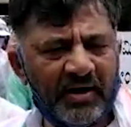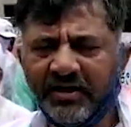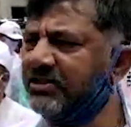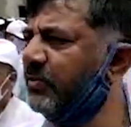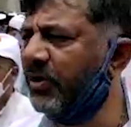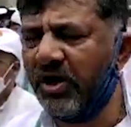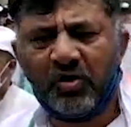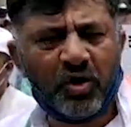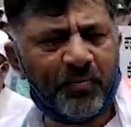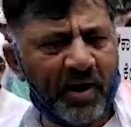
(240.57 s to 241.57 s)
and distributed to
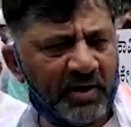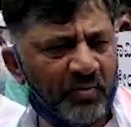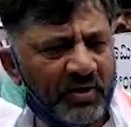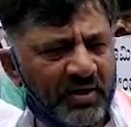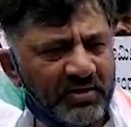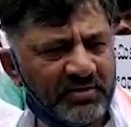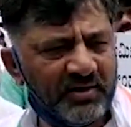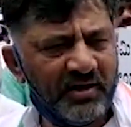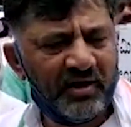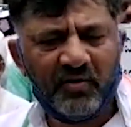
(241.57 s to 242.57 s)
our party workers.
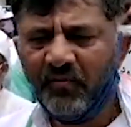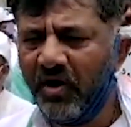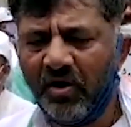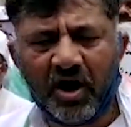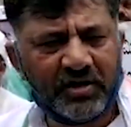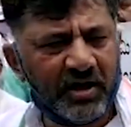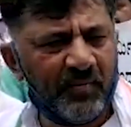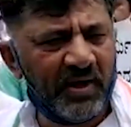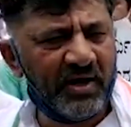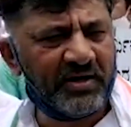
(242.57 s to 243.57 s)
We have not
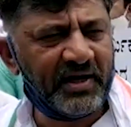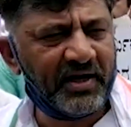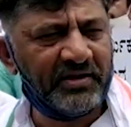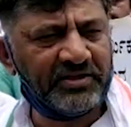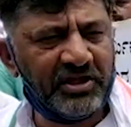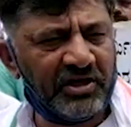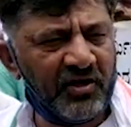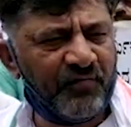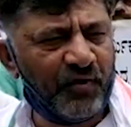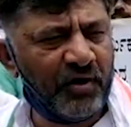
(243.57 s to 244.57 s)
taken the
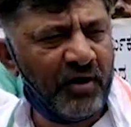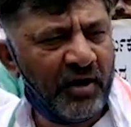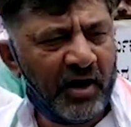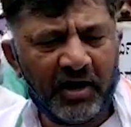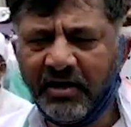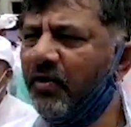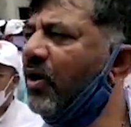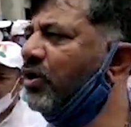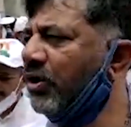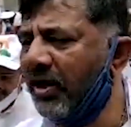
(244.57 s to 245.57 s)
children food and
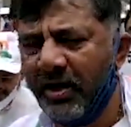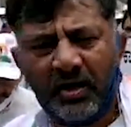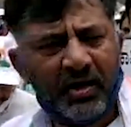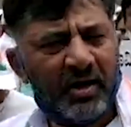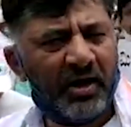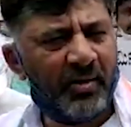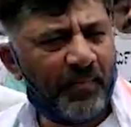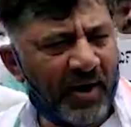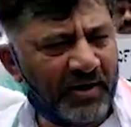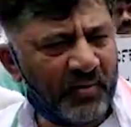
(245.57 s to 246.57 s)
given to the uh,
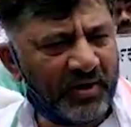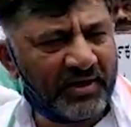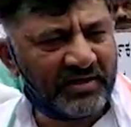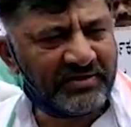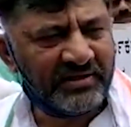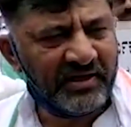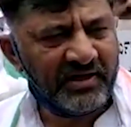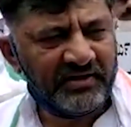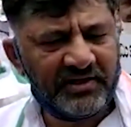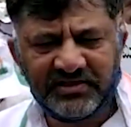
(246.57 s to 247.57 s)
party workers.
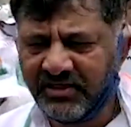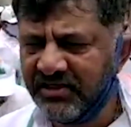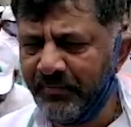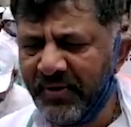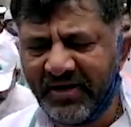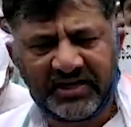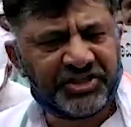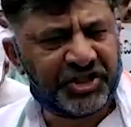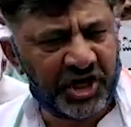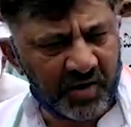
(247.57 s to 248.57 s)
This is the biggest
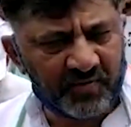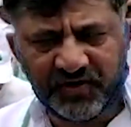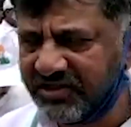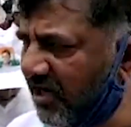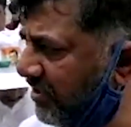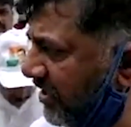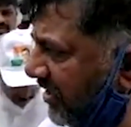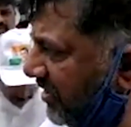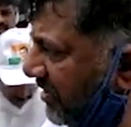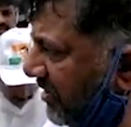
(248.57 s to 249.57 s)
shame of this country